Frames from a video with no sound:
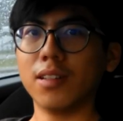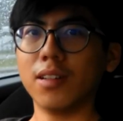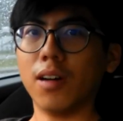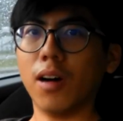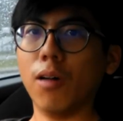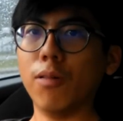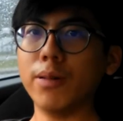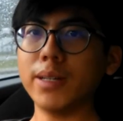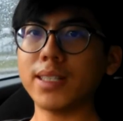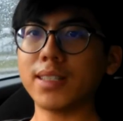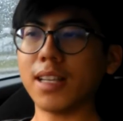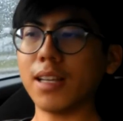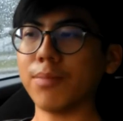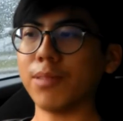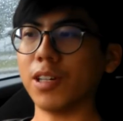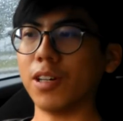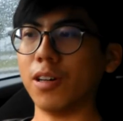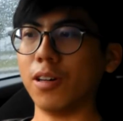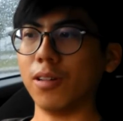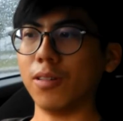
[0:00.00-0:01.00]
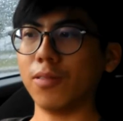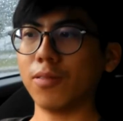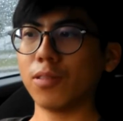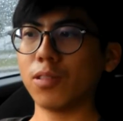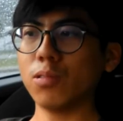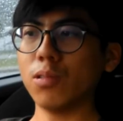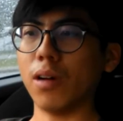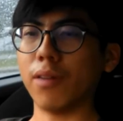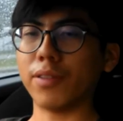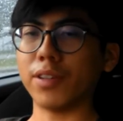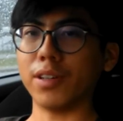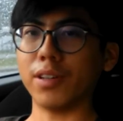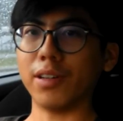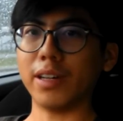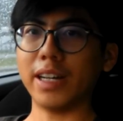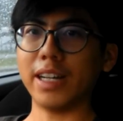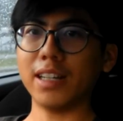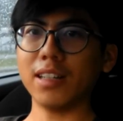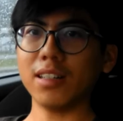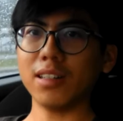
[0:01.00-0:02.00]
Always keep two of your
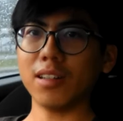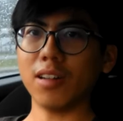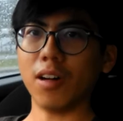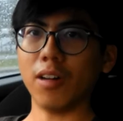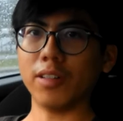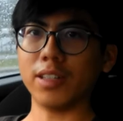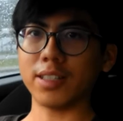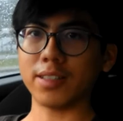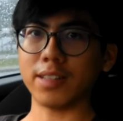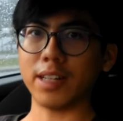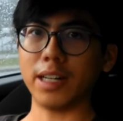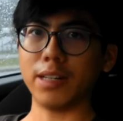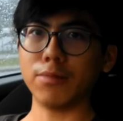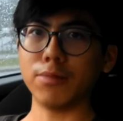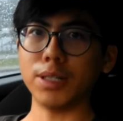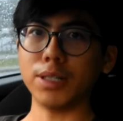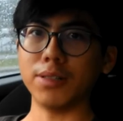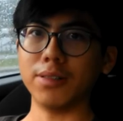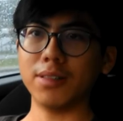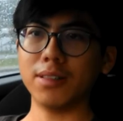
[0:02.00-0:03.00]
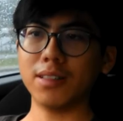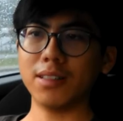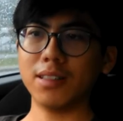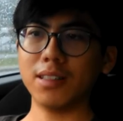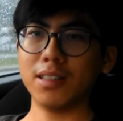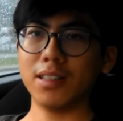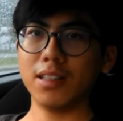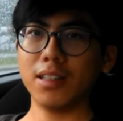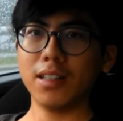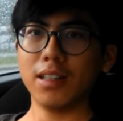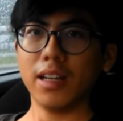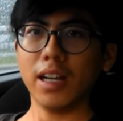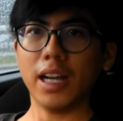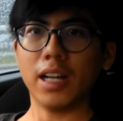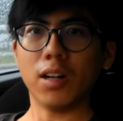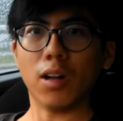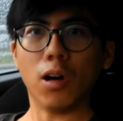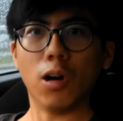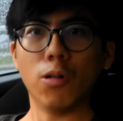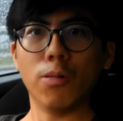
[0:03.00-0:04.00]
hands on the steering wheel,
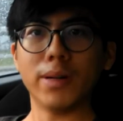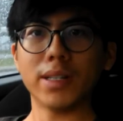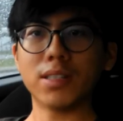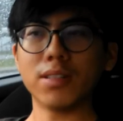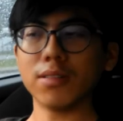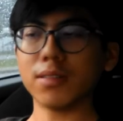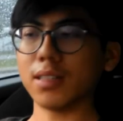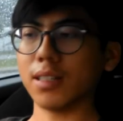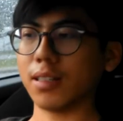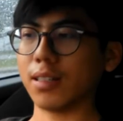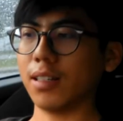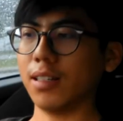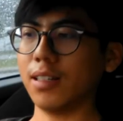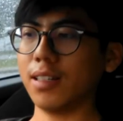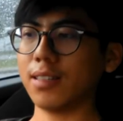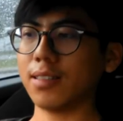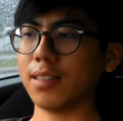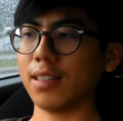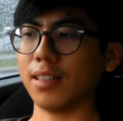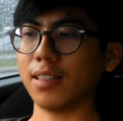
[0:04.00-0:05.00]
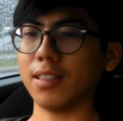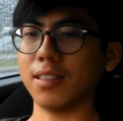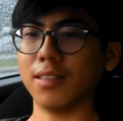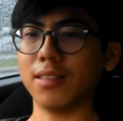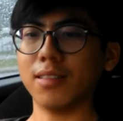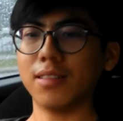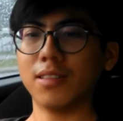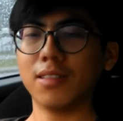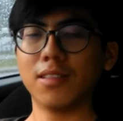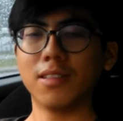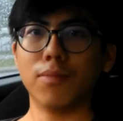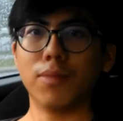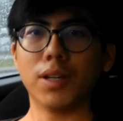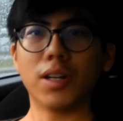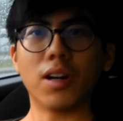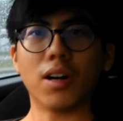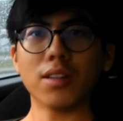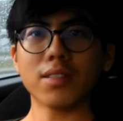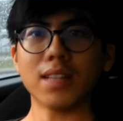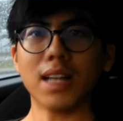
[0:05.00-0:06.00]
and always use a turning signal,
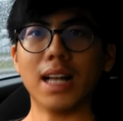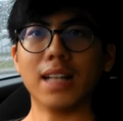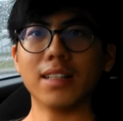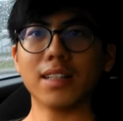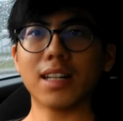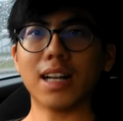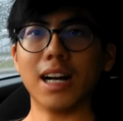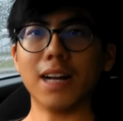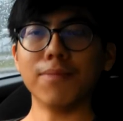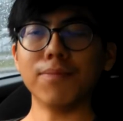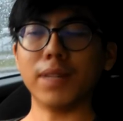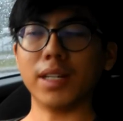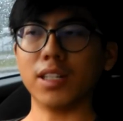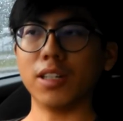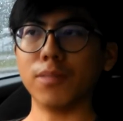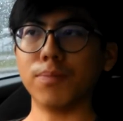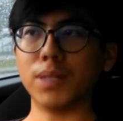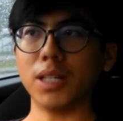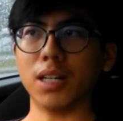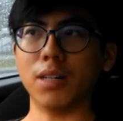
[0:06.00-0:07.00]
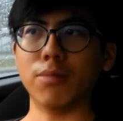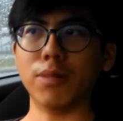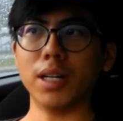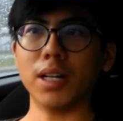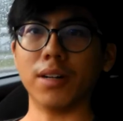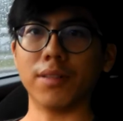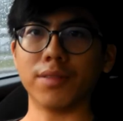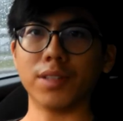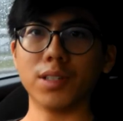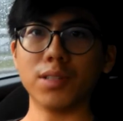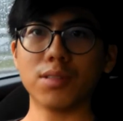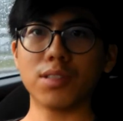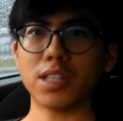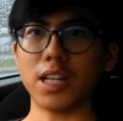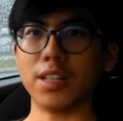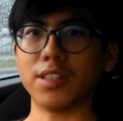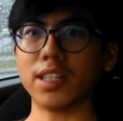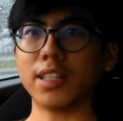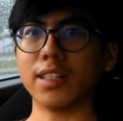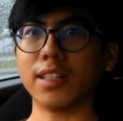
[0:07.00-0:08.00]
because other car may not be aware of you
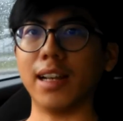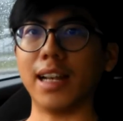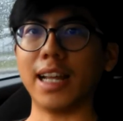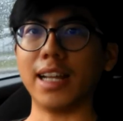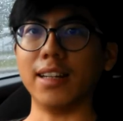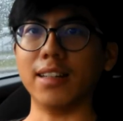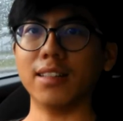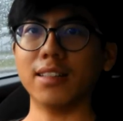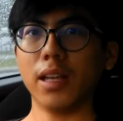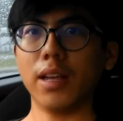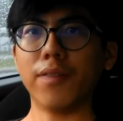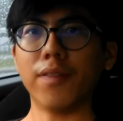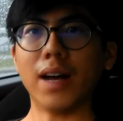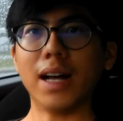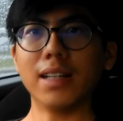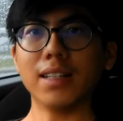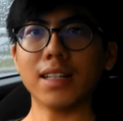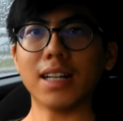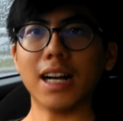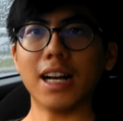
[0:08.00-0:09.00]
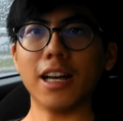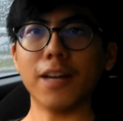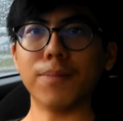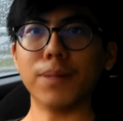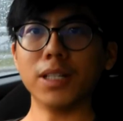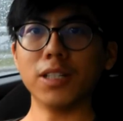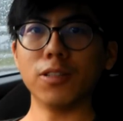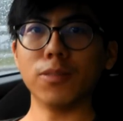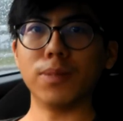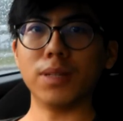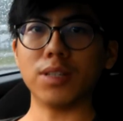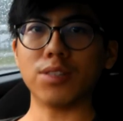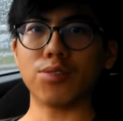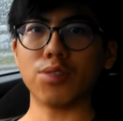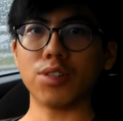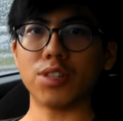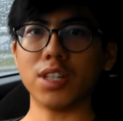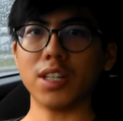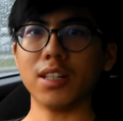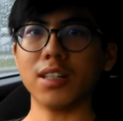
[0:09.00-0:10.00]
changing the lane. If other car happen to be
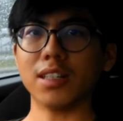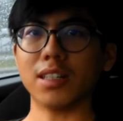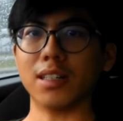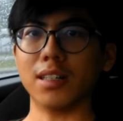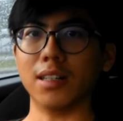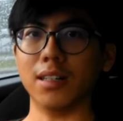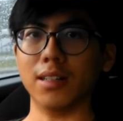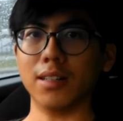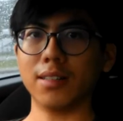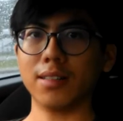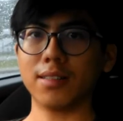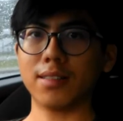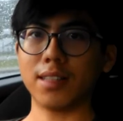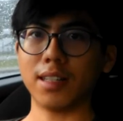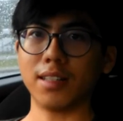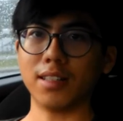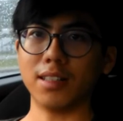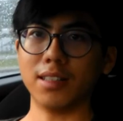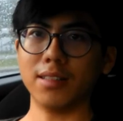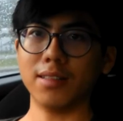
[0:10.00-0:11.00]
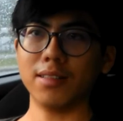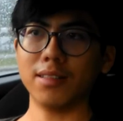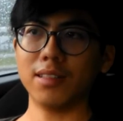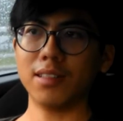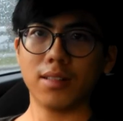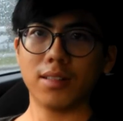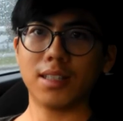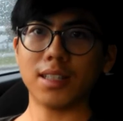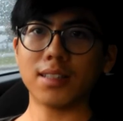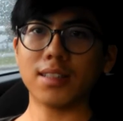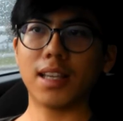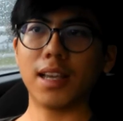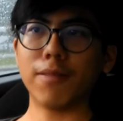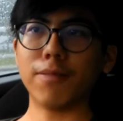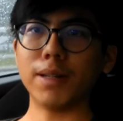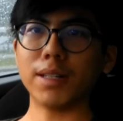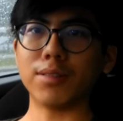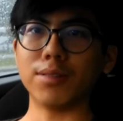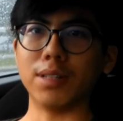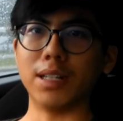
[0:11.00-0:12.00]
switching the signal, just give
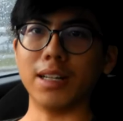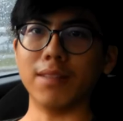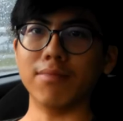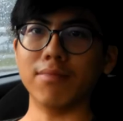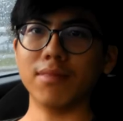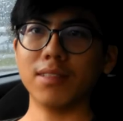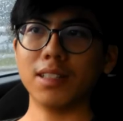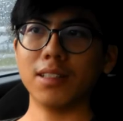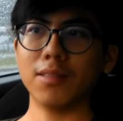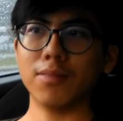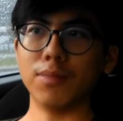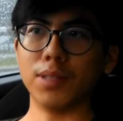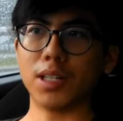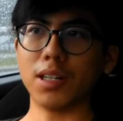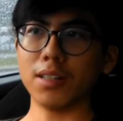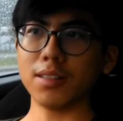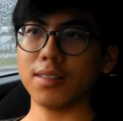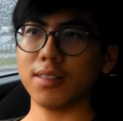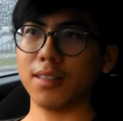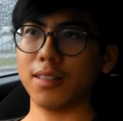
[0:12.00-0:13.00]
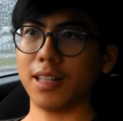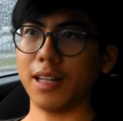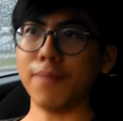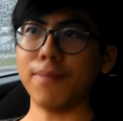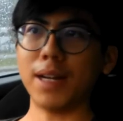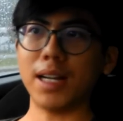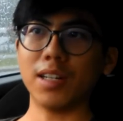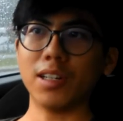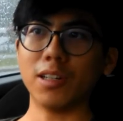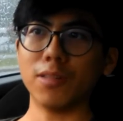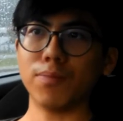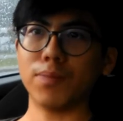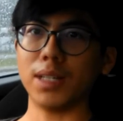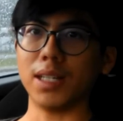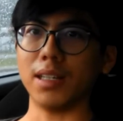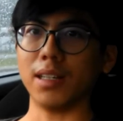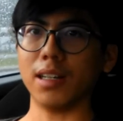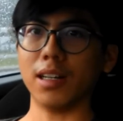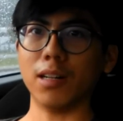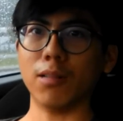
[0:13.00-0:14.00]
way to them, because they might not
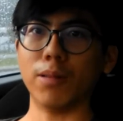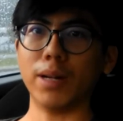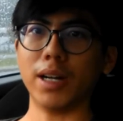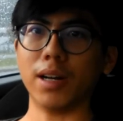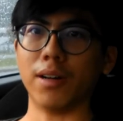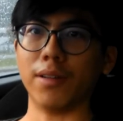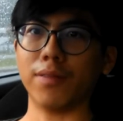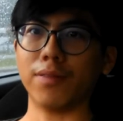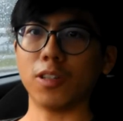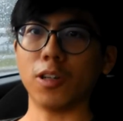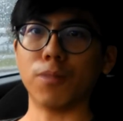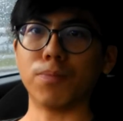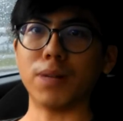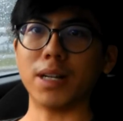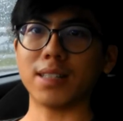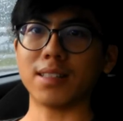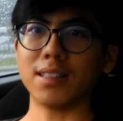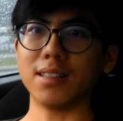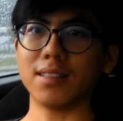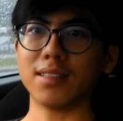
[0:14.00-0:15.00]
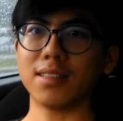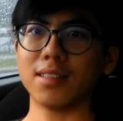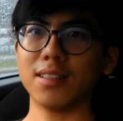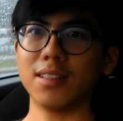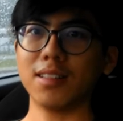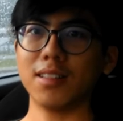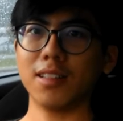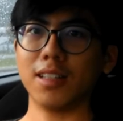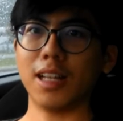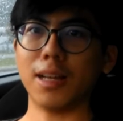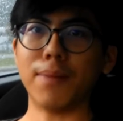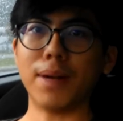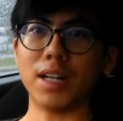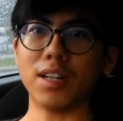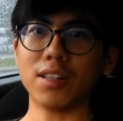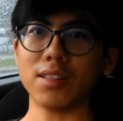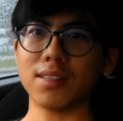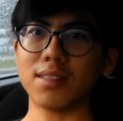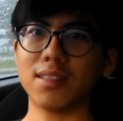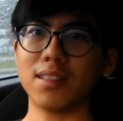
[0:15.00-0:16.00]
be aware of your presence. They might
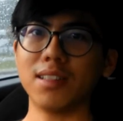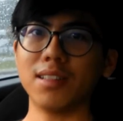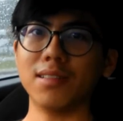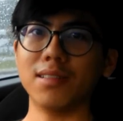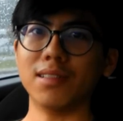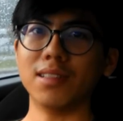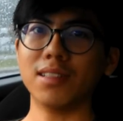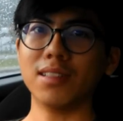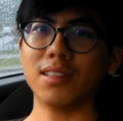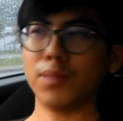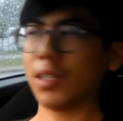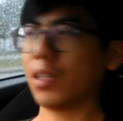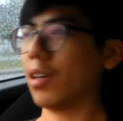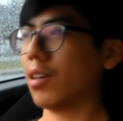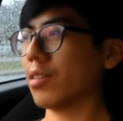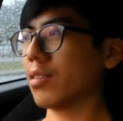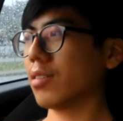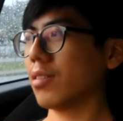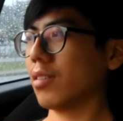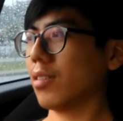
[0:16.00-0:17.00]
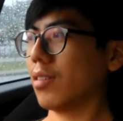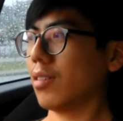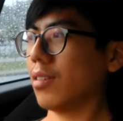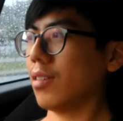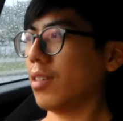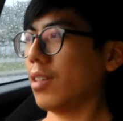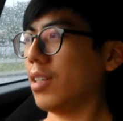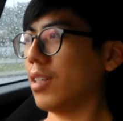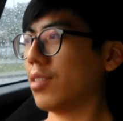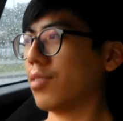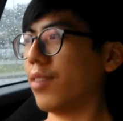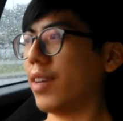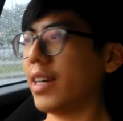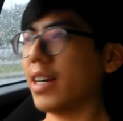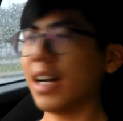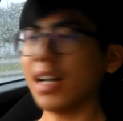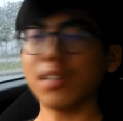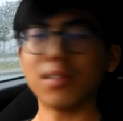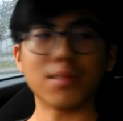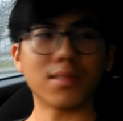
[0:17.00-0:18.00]
not see you, because it's very
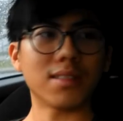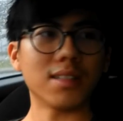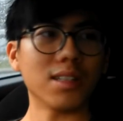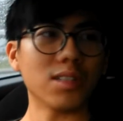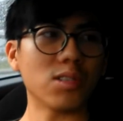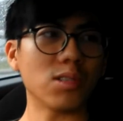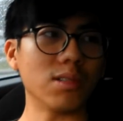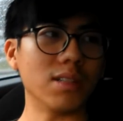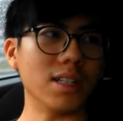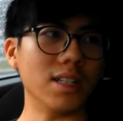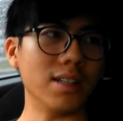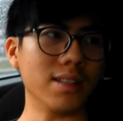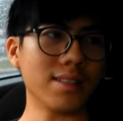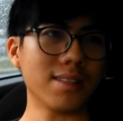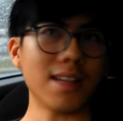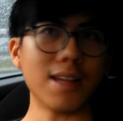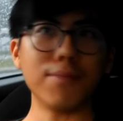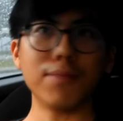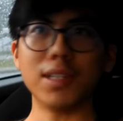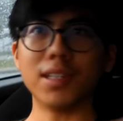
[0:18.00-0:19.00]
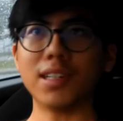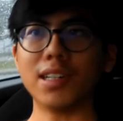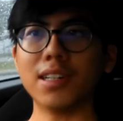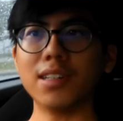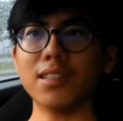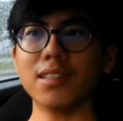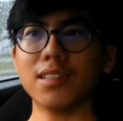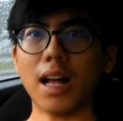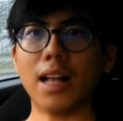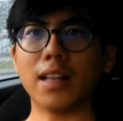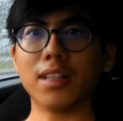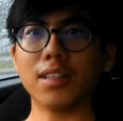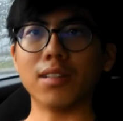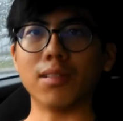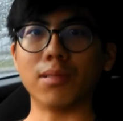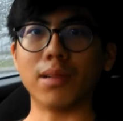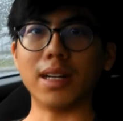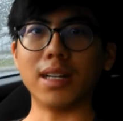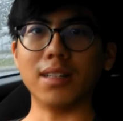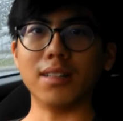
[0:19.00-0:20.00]
hard to see through the side mirror under the
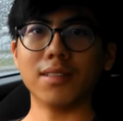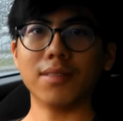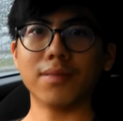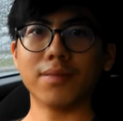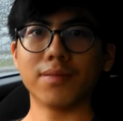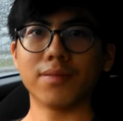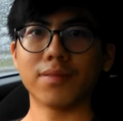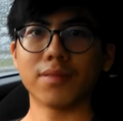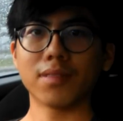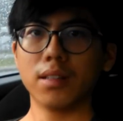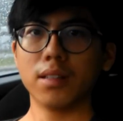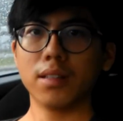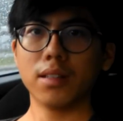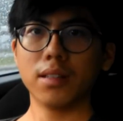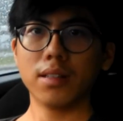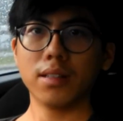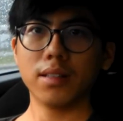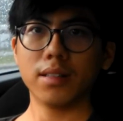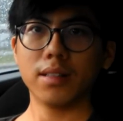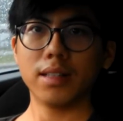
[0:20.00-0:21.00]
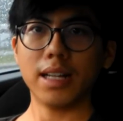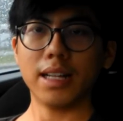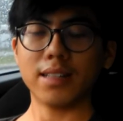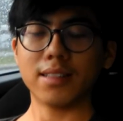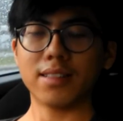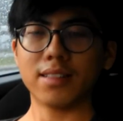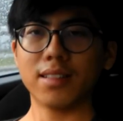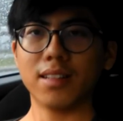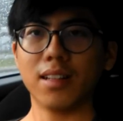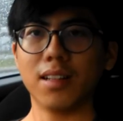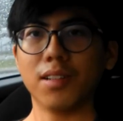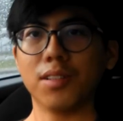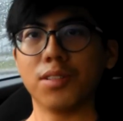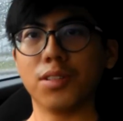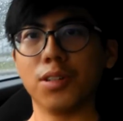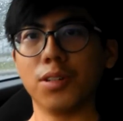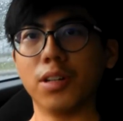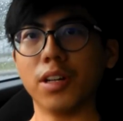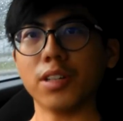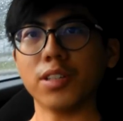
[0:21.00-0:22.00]
rain. Next,
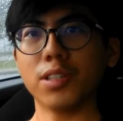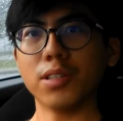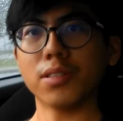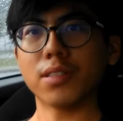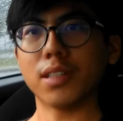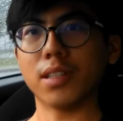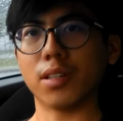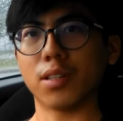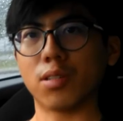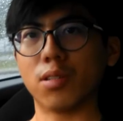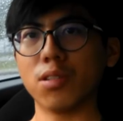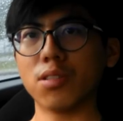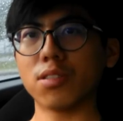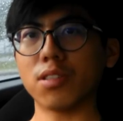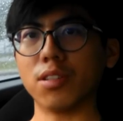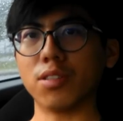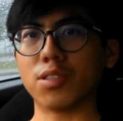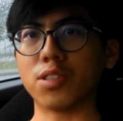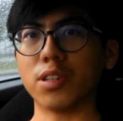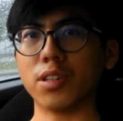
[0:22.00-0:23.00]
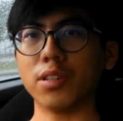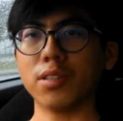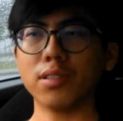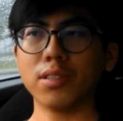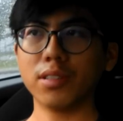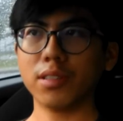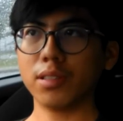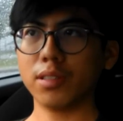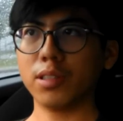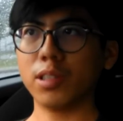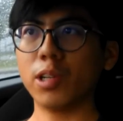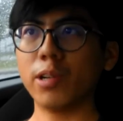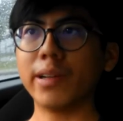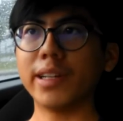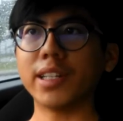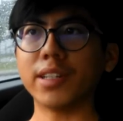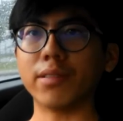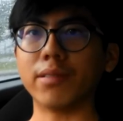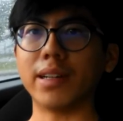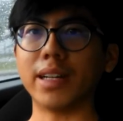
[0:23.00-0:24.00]
do not use a cruise control during
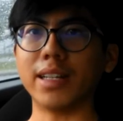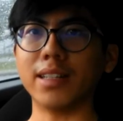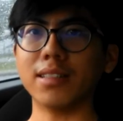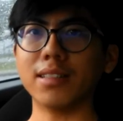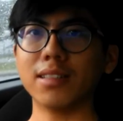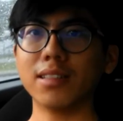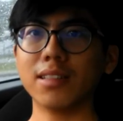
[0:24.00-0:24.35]
the rain.